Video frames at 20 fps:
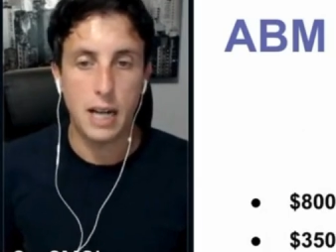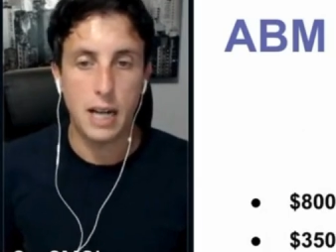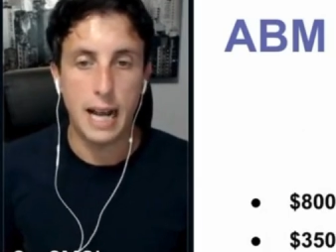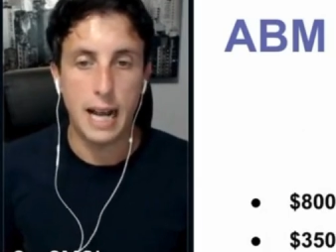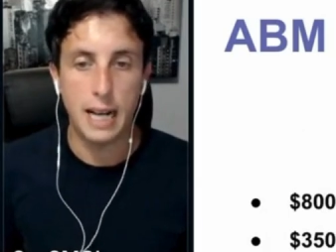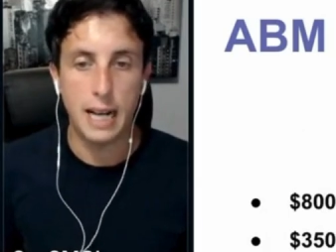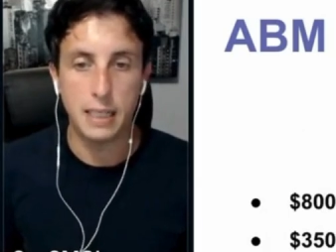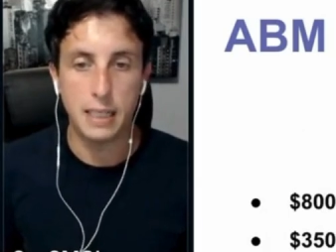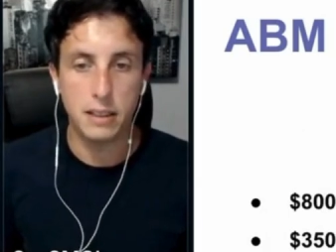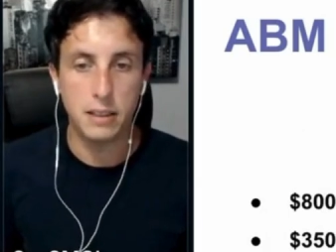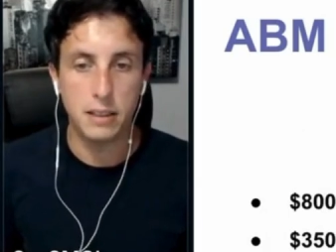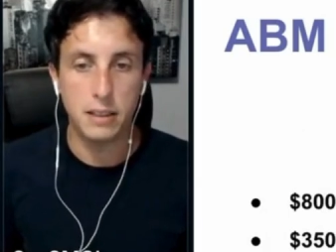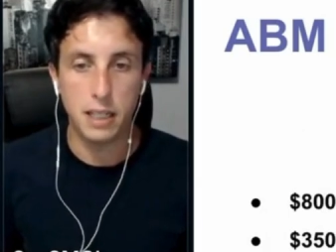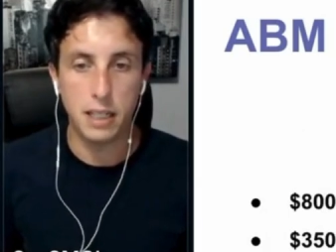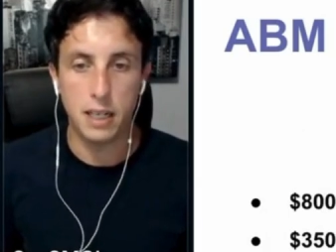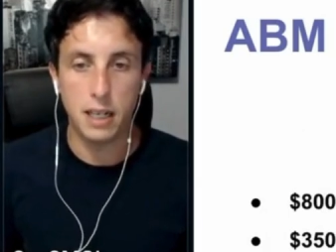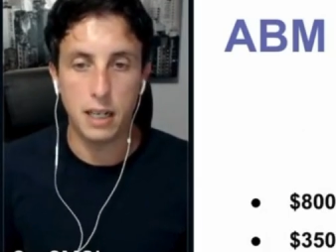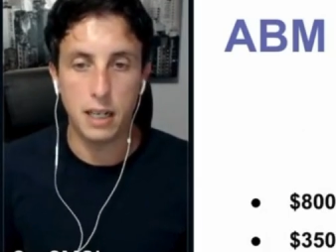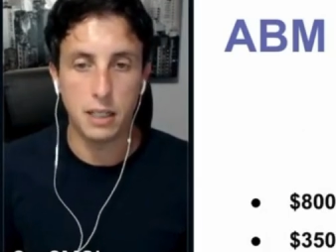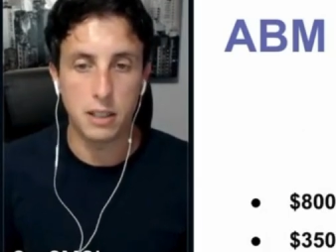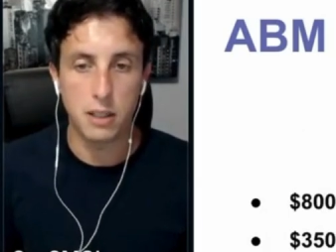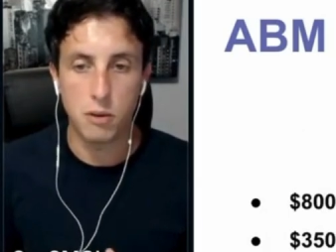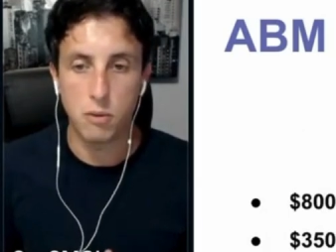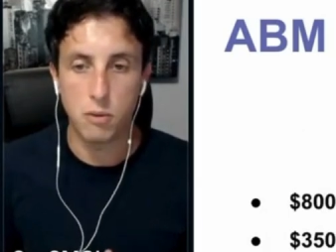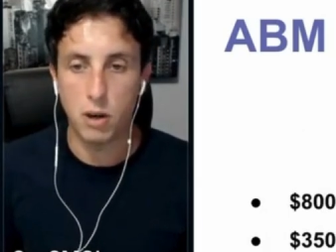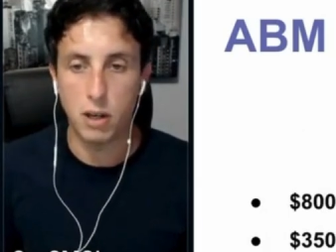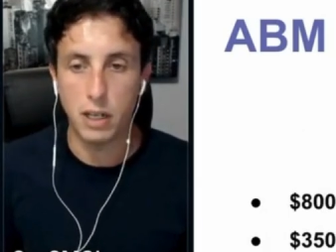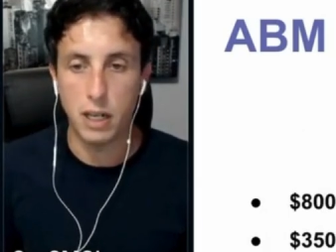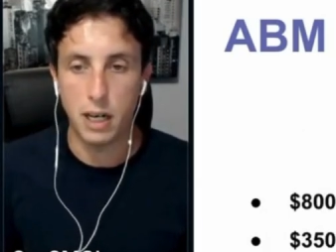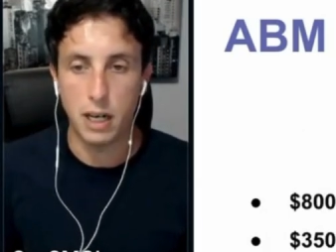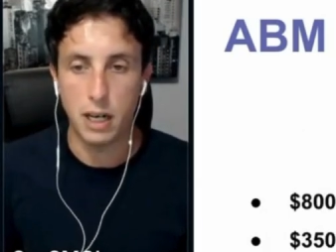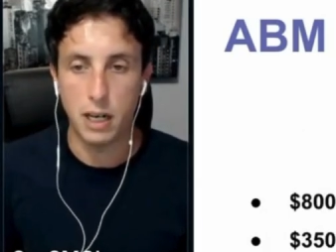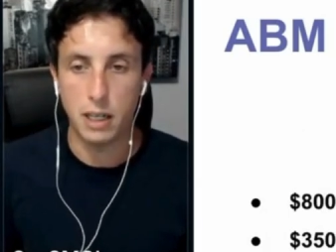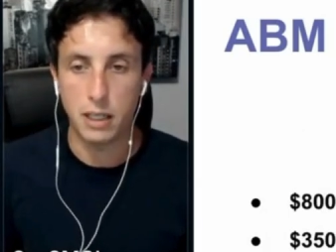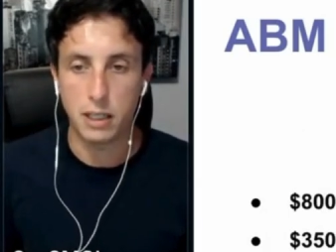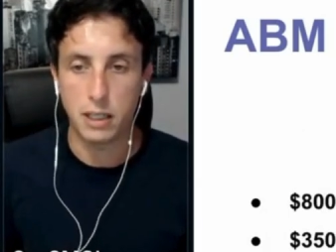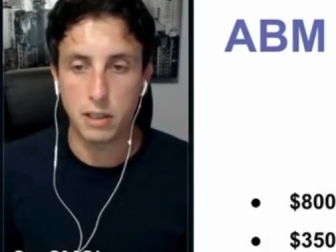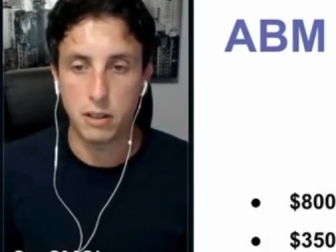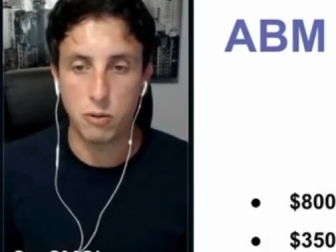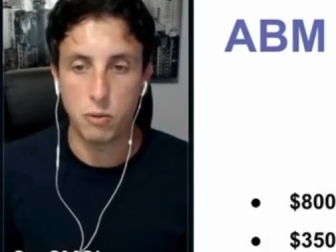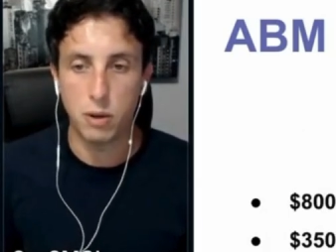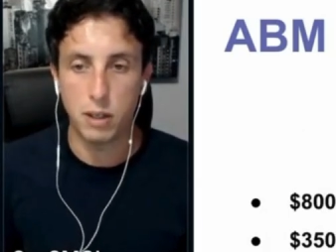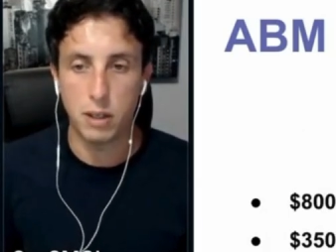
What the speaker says: and you wanna